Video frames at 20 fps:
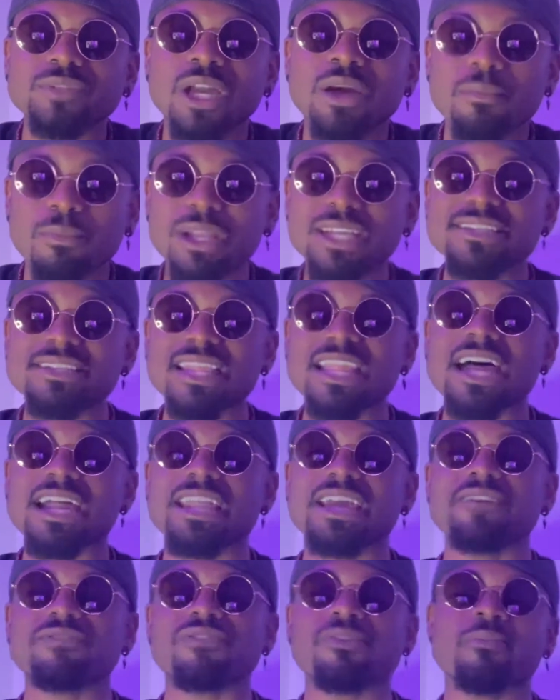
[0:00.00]
but it's a lot
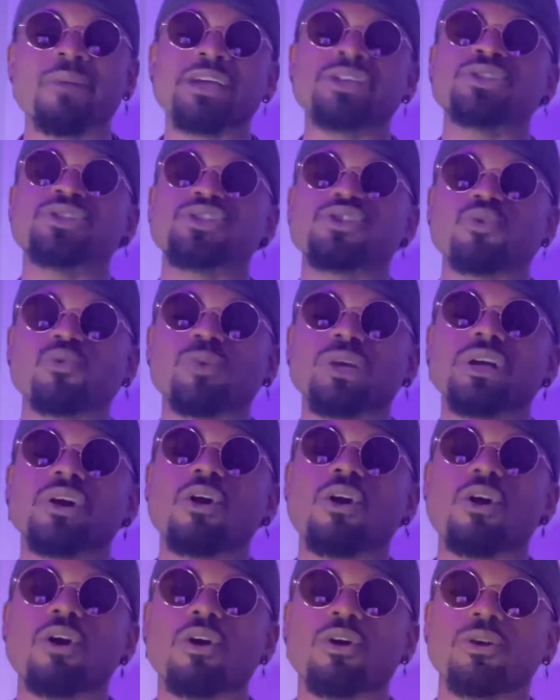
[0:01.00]
of information to
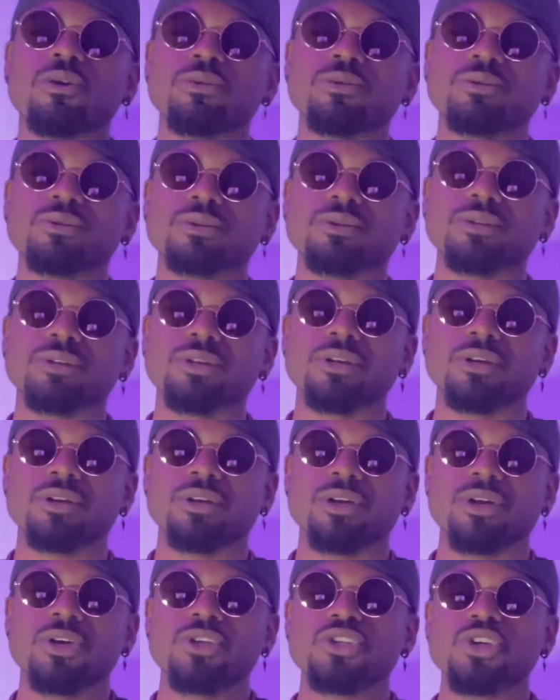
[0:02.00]
recall.
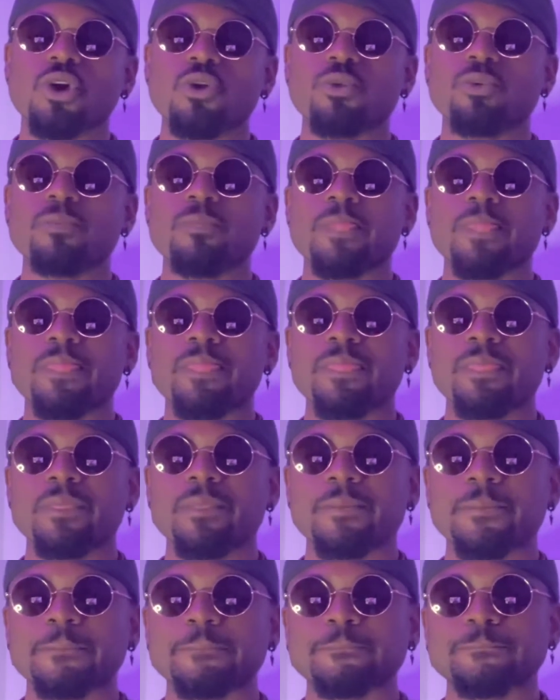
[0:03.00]
So
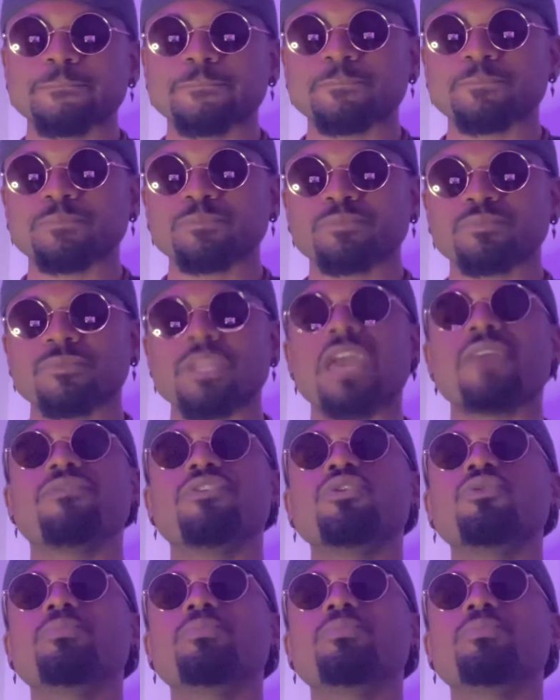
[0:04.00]
if you